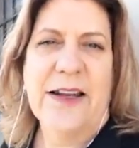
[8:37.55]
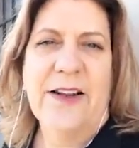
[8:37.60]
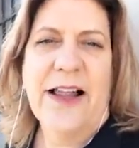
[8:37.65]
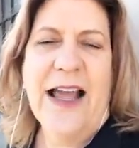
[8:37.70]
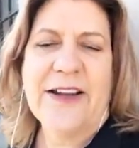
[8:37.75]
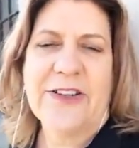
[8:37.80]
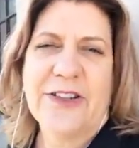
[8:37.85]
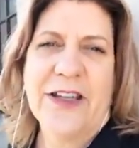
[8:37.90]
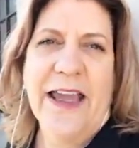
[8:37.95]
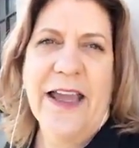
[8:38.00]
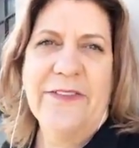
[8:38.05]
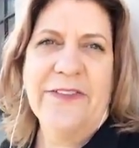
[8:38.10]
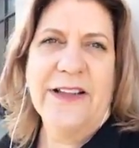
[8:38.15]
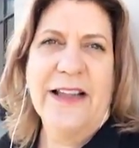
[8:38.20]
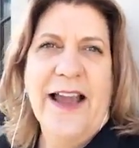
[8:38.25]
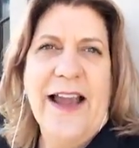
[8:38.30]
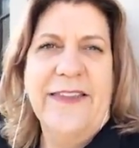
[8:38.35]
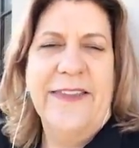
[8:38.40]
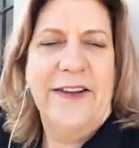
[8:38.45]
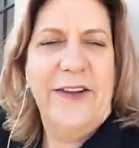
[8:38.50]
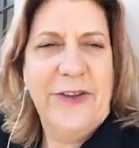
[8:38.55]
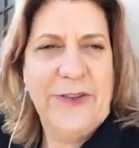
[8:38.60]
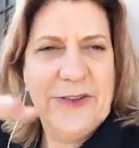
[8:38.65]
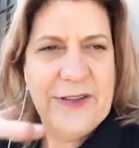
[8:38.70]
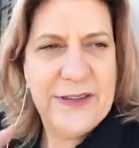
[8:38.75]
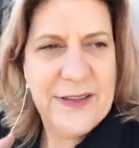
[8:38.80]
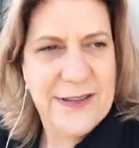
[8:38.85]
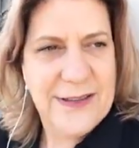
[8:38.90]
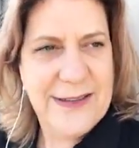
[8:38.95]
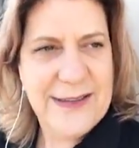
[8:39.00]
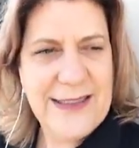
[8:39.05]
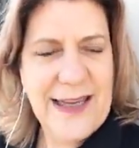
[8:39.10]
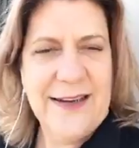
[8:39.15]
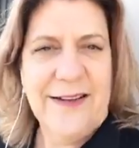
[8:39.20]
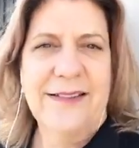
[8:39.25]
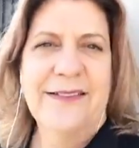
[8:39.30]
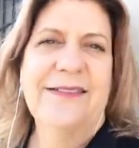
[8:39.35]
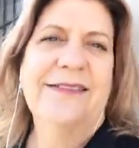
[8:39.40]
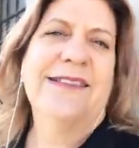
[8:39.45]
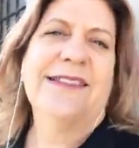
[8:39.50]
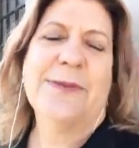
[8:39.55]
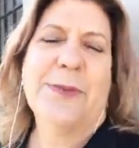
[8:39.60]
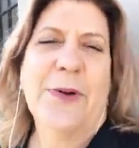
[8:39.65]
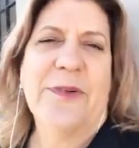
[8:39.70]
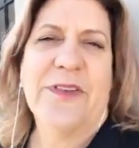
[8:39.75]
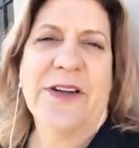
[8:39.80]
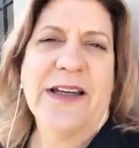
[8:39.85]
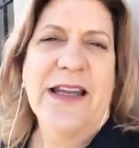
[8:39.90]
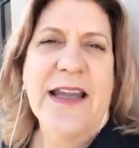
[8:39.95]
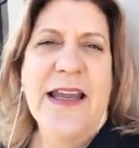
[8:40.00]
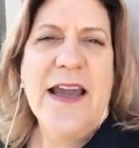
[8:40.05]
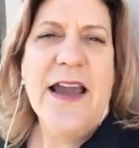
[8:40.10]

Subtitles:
Actually, I have a line that goes, settle. It's perfect.